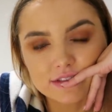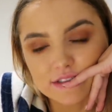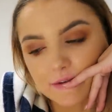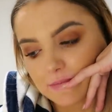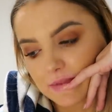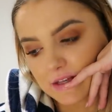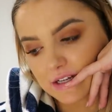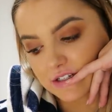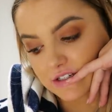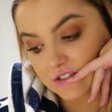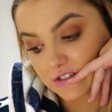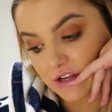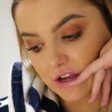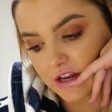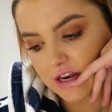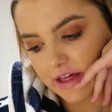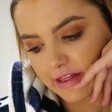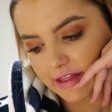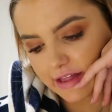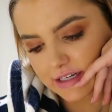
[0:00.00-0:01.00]
some things just
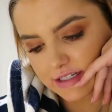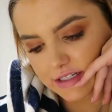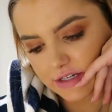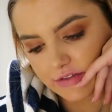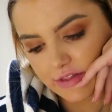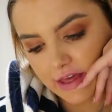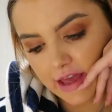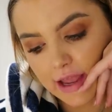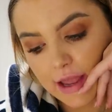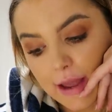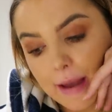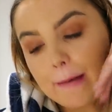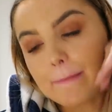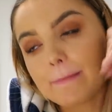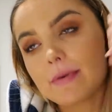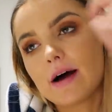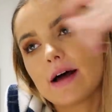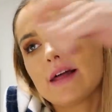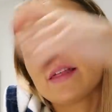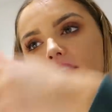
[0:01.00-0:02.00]
go like that, didn't they?
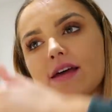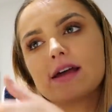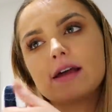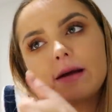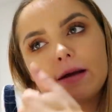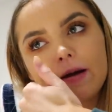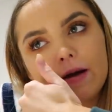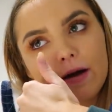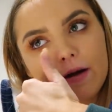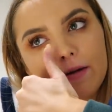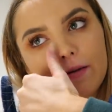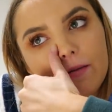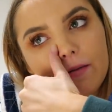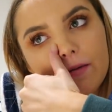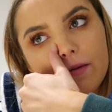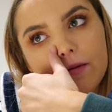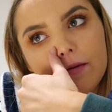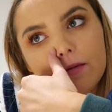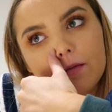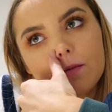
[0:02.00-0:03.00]
But I think
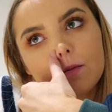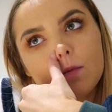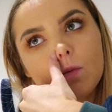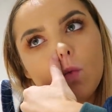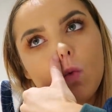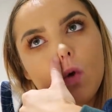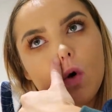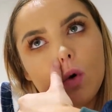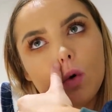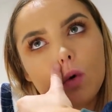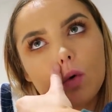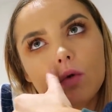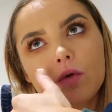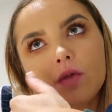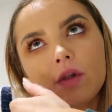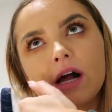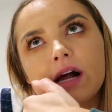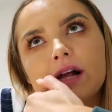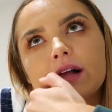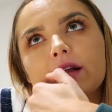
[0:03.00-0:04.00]
what
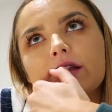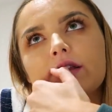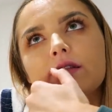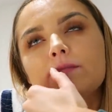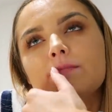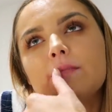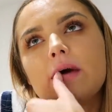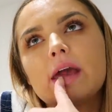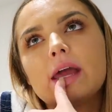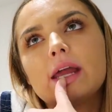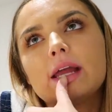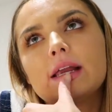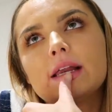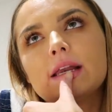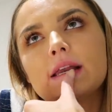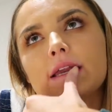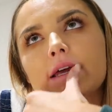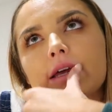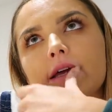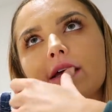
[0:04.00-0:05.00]
like the
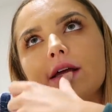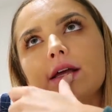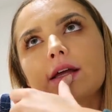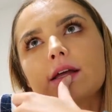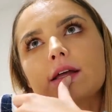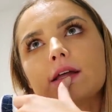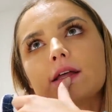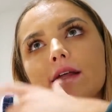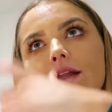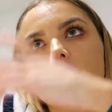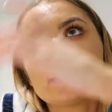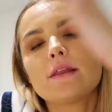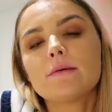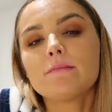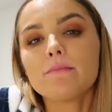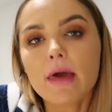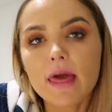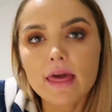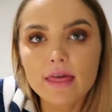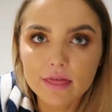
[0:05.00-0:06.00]
main
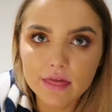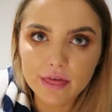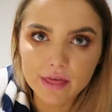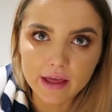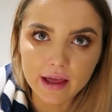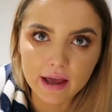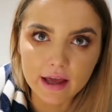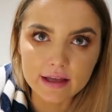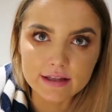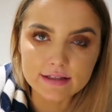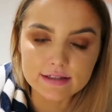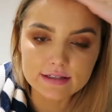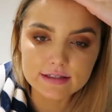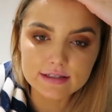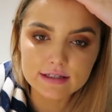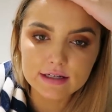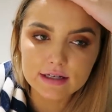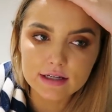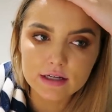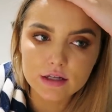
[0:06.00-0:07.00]
thing
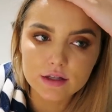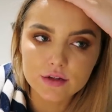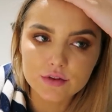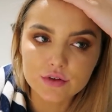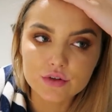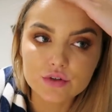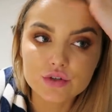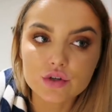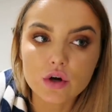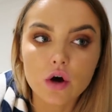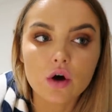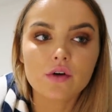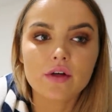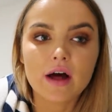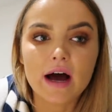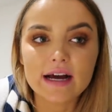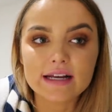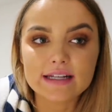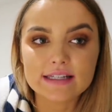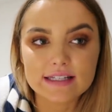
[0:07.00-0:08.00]
is the song
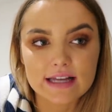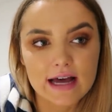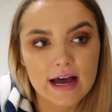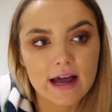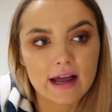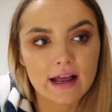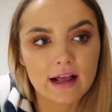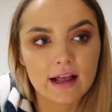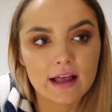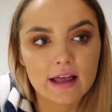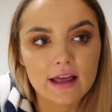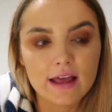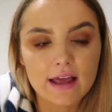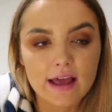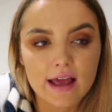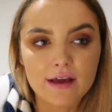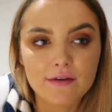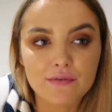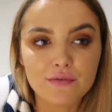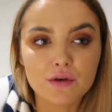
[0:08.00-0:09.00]
that I sang.
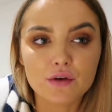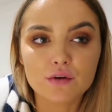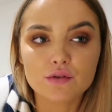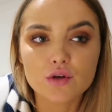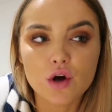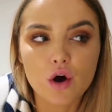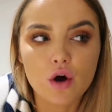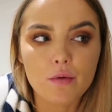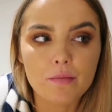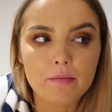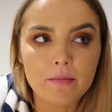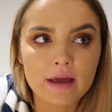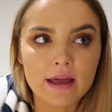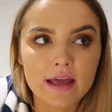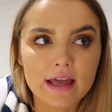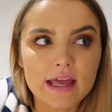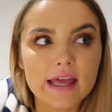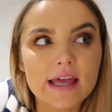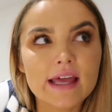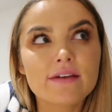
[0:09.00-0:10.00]
If you told
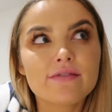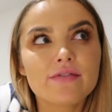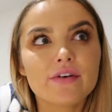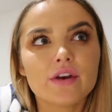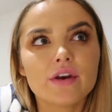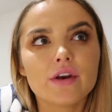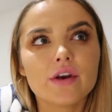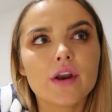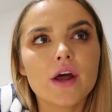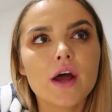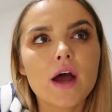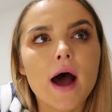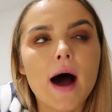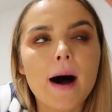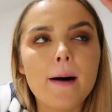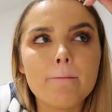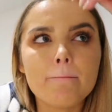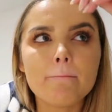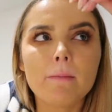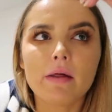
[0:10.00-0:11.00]
me even
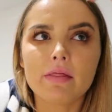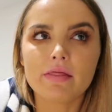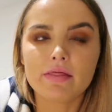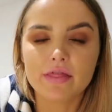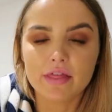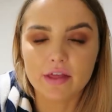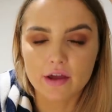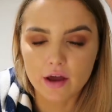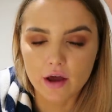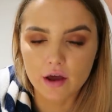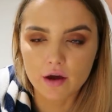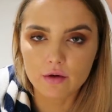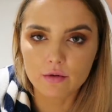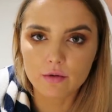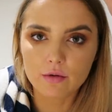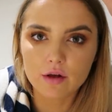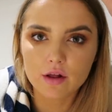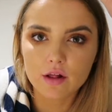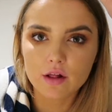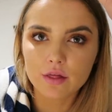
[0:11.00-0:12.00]
a month
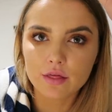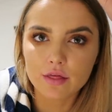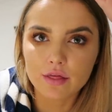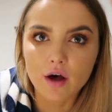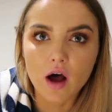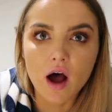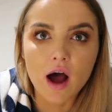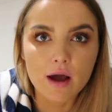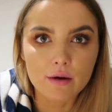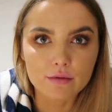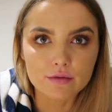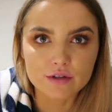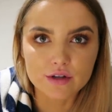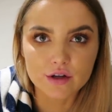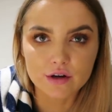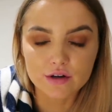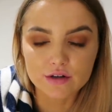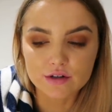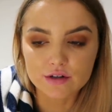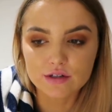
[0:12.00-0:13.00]
ago that I was
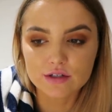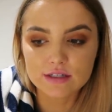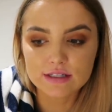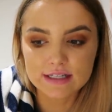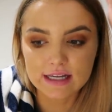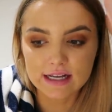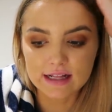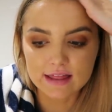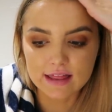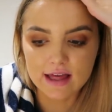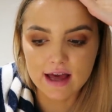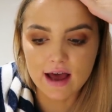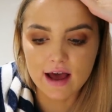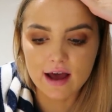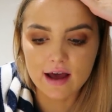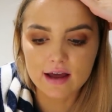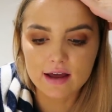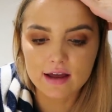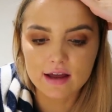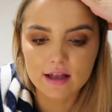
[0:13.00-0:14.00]
gonna sing
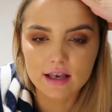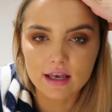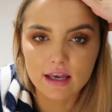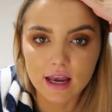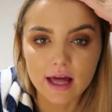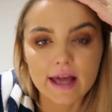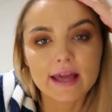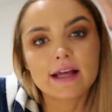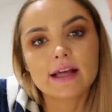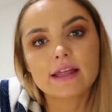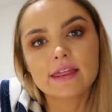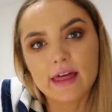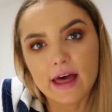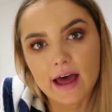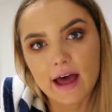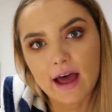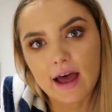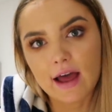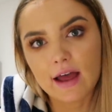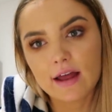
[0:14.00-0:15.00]
that like
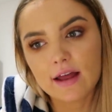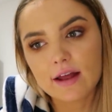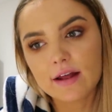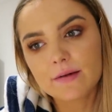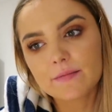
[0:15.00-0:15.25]
that,